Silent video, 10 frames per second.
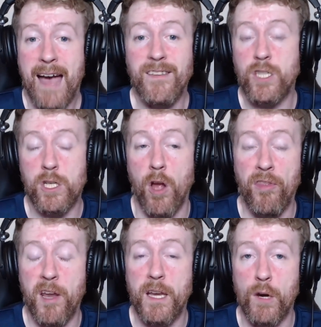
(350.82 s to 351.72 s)
and there's just
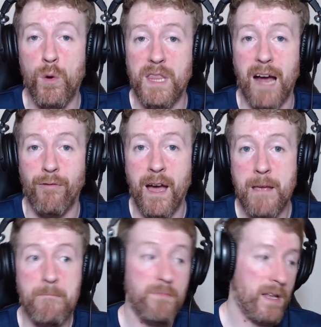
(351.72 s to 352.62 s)
nothing to do with that,
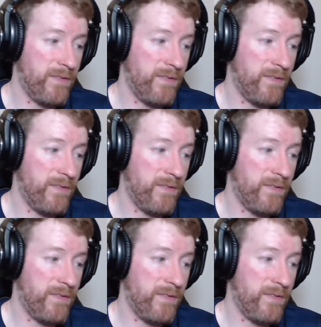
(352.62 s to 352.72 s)
right?